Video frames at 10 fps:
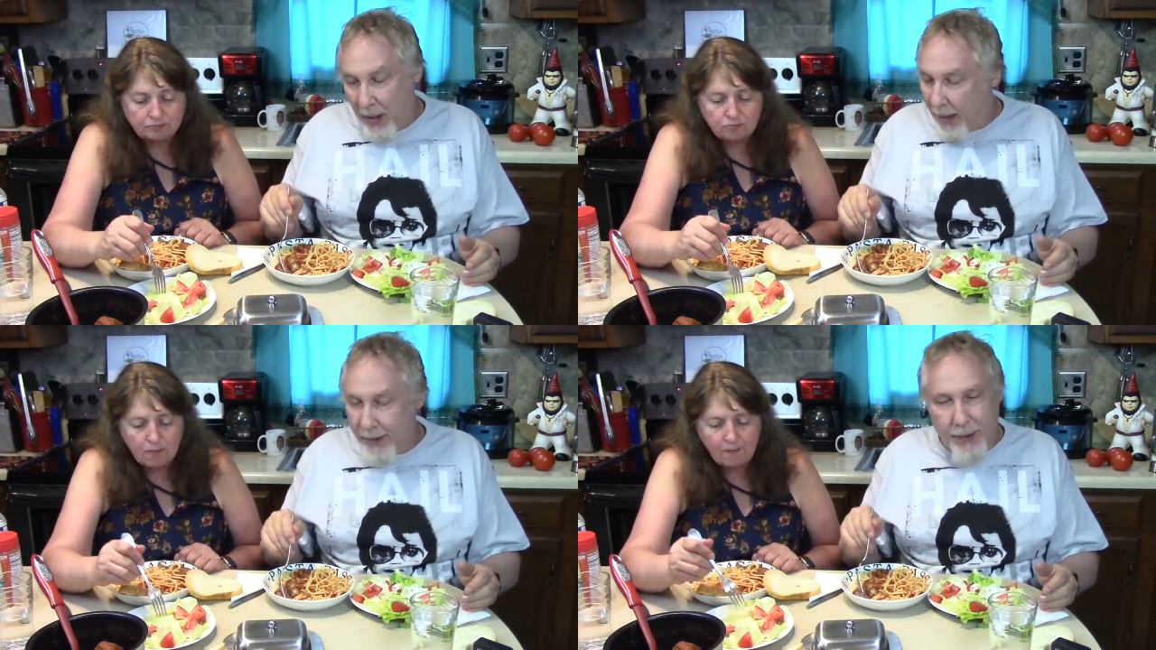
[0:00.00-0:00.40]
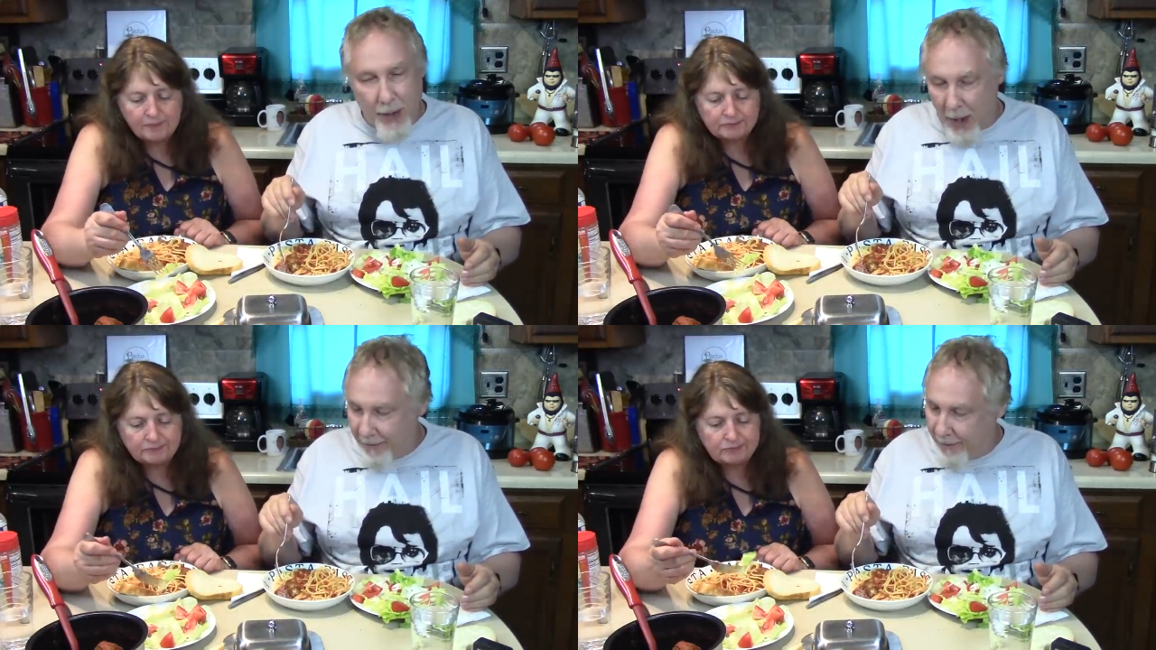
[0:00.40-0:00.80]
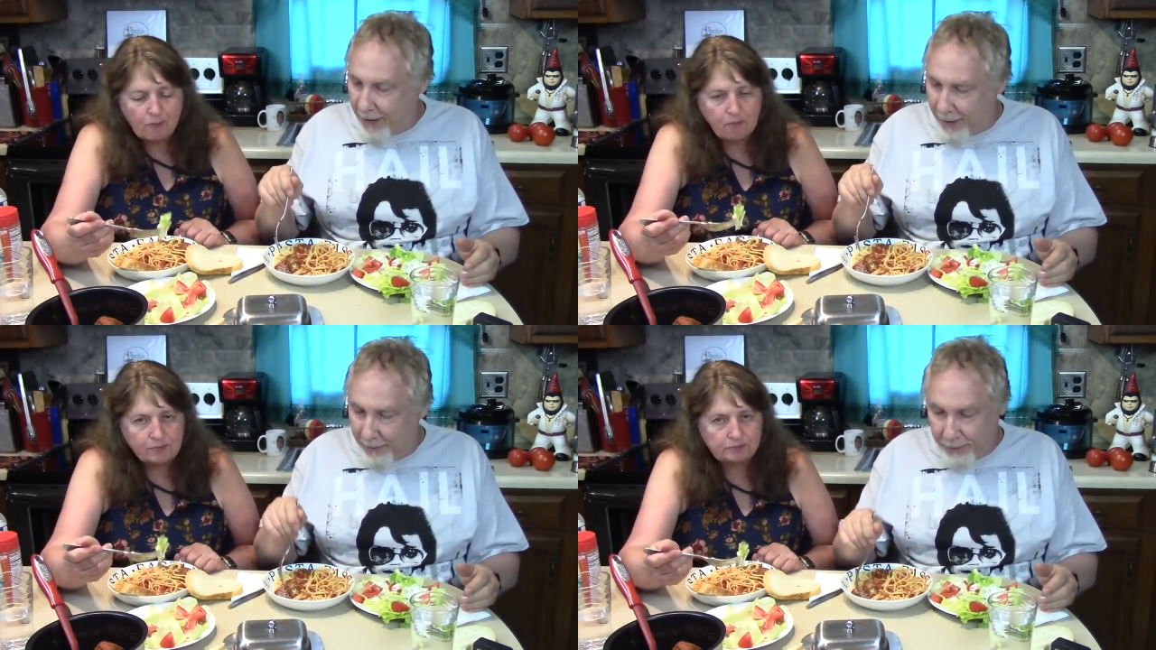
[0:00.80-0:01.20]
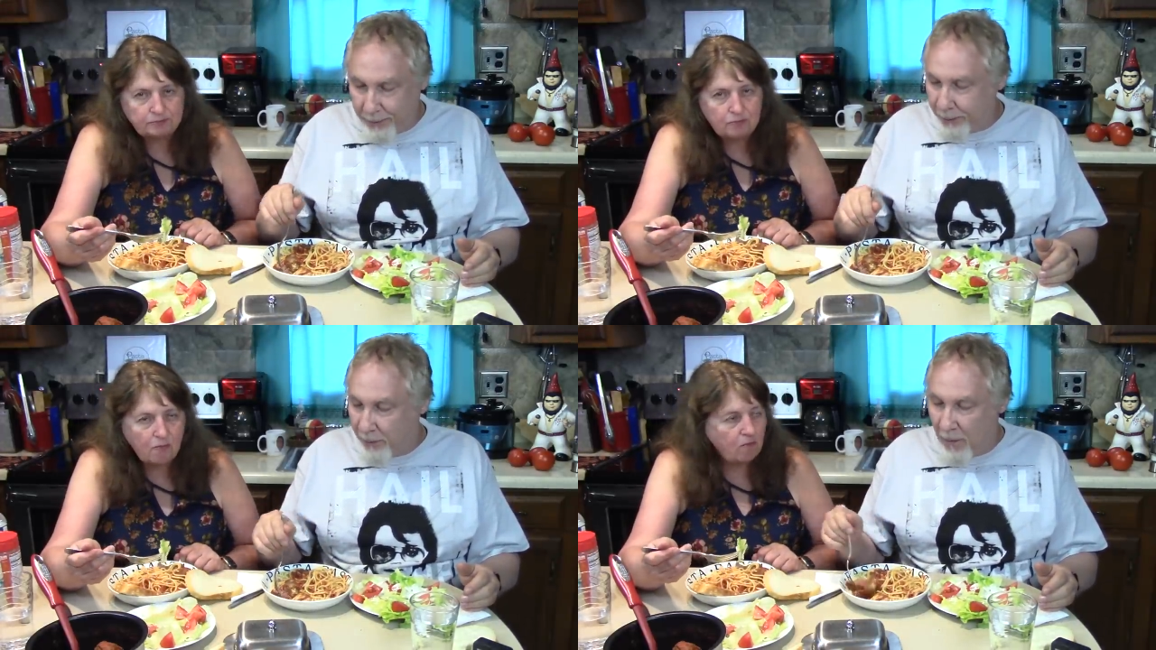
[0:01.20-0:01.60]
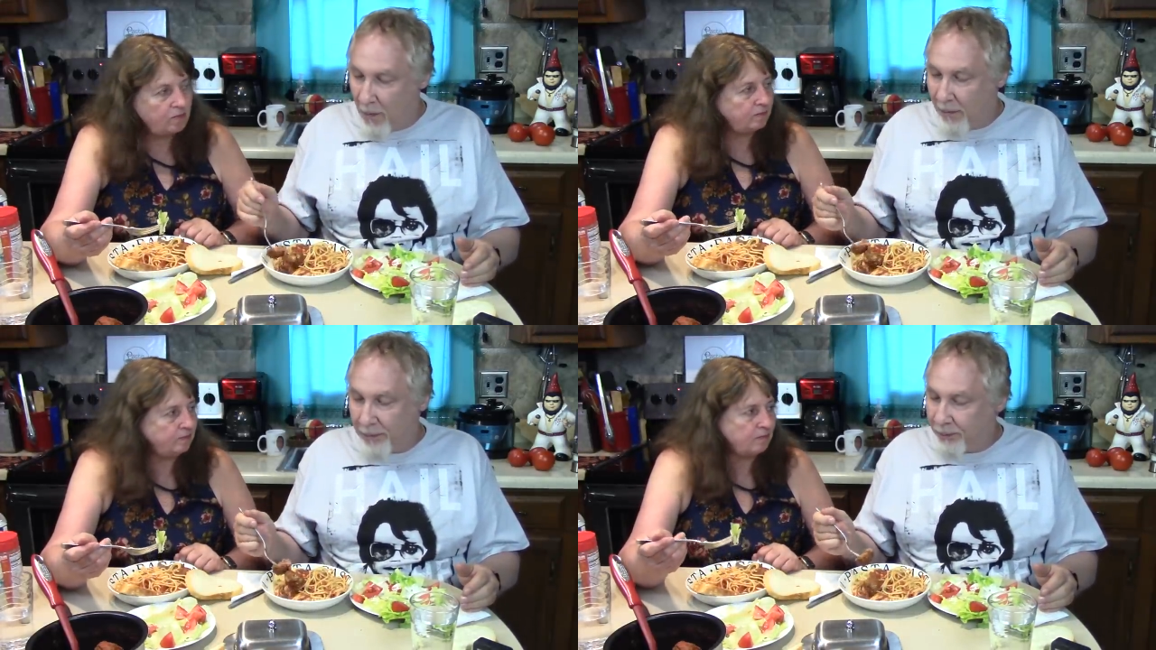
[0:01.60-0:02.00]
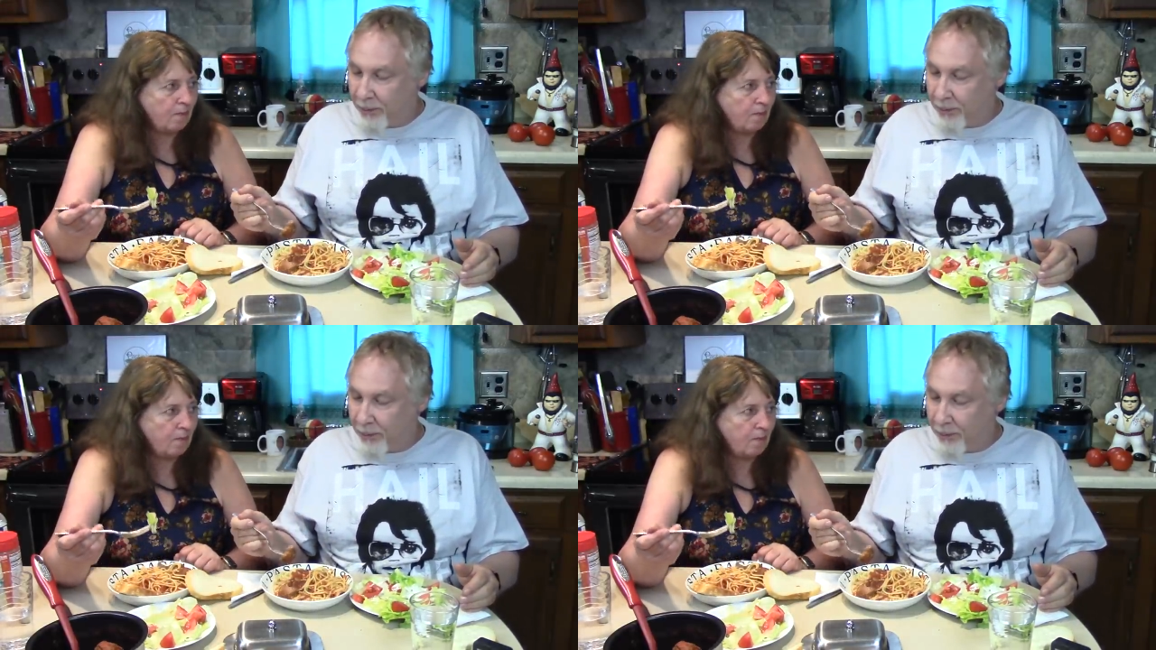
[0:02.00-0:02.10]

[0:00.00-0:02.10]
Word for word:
Speaker 1: That is not fair. Mm-mm.